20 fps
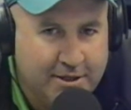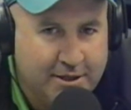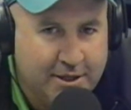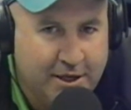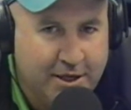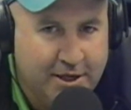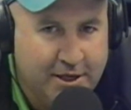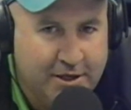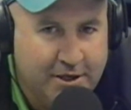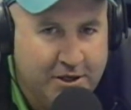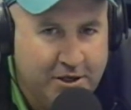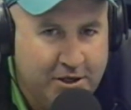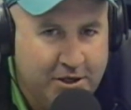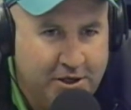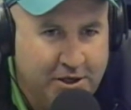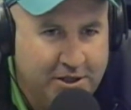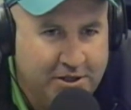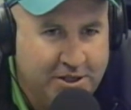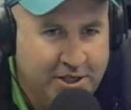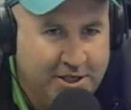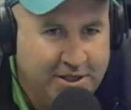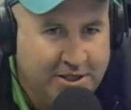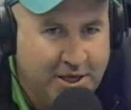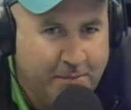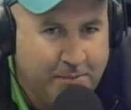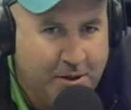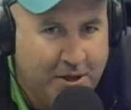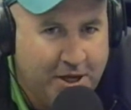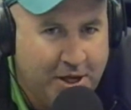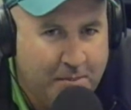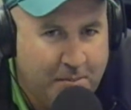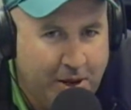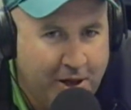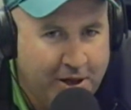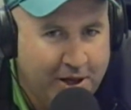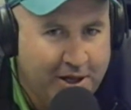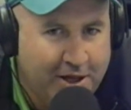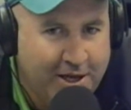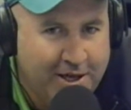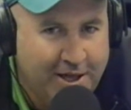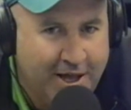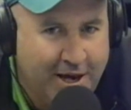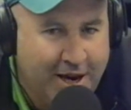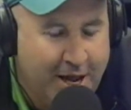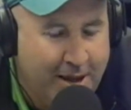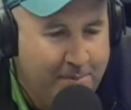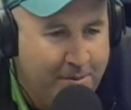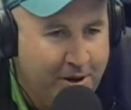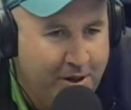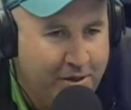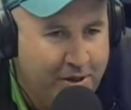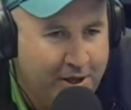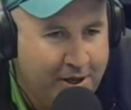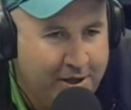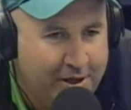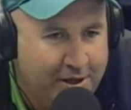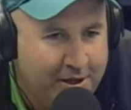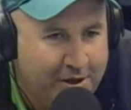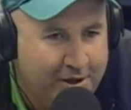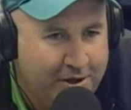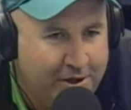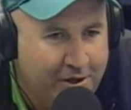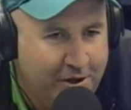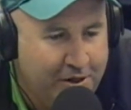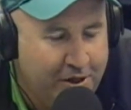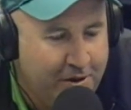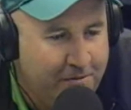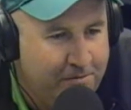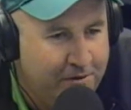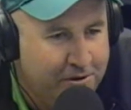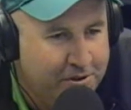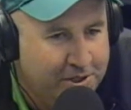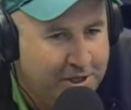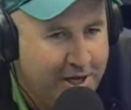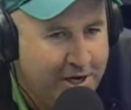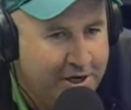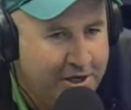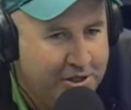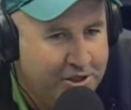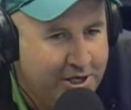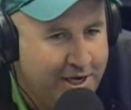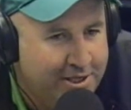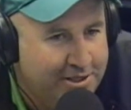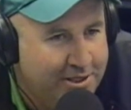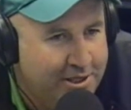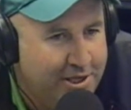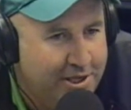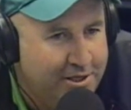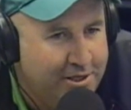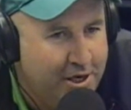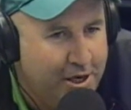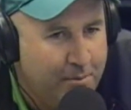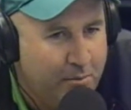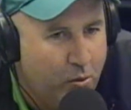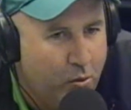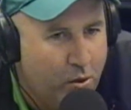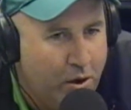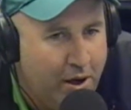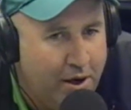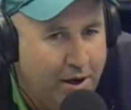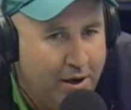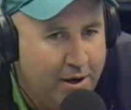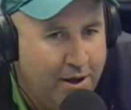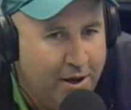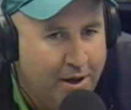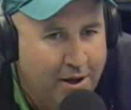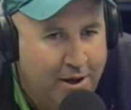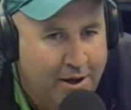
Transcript: Do you see something compelling like that happening? Do you think Phil's got a good chance to get to number 1? And